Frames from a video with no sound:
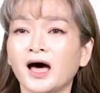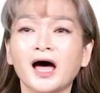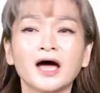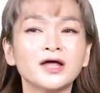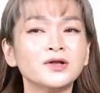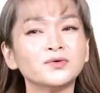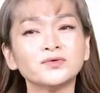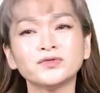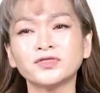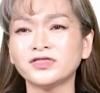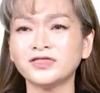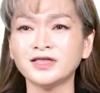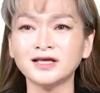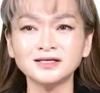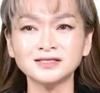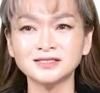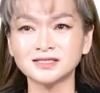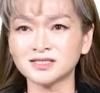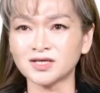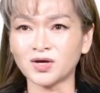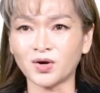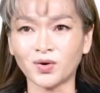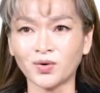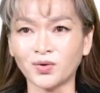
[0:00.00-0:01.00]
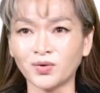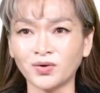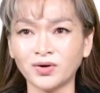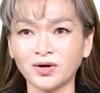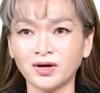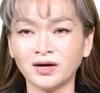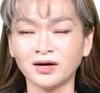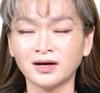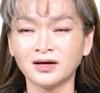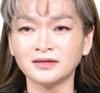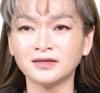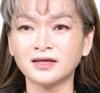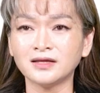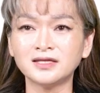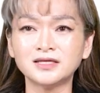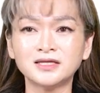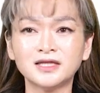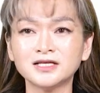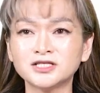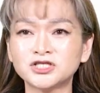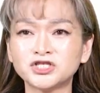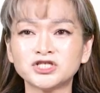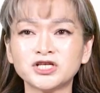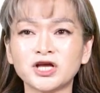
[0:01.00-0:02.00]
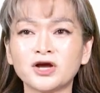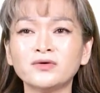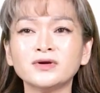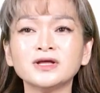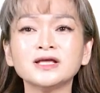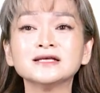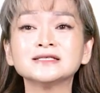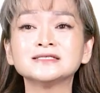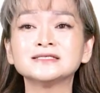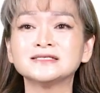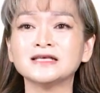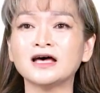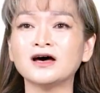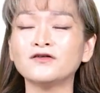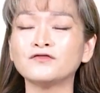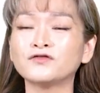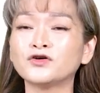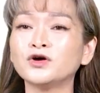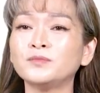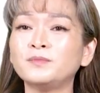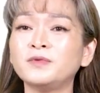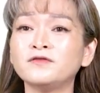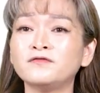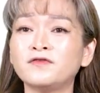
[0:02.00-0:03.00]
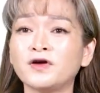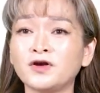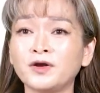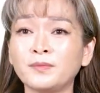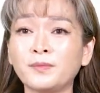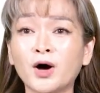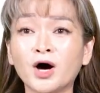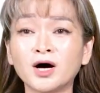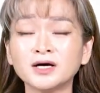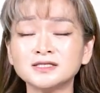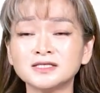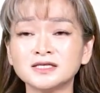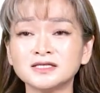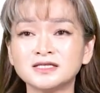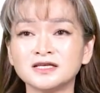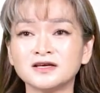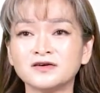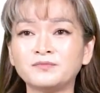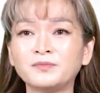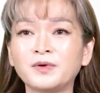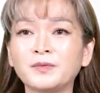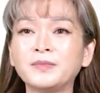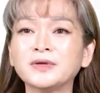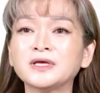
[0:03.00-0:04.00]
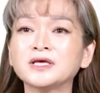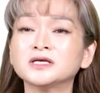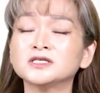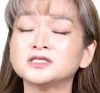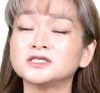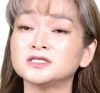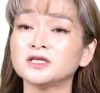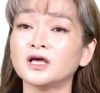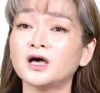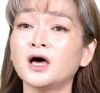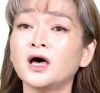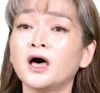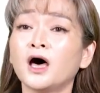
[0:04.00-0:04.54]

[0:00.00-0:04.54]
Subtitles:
I don't think so. The sharing itself could be very positive, but because